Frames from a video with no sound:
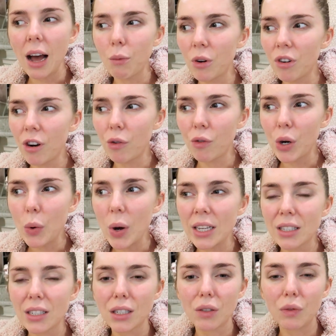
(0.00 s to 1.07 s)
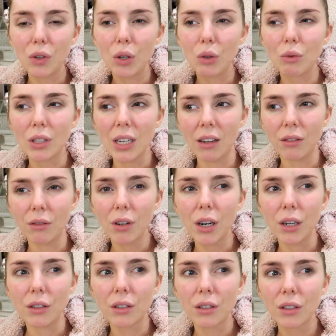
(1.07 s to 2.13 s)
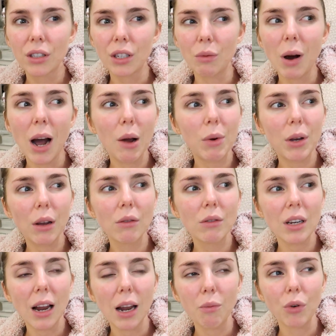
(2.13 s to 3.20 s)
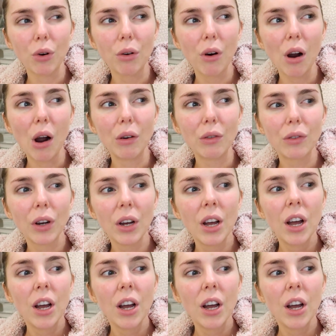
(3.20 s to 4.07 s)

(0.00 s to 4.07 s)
were requested to view down the road, so why are we going to Ladbroke Grove?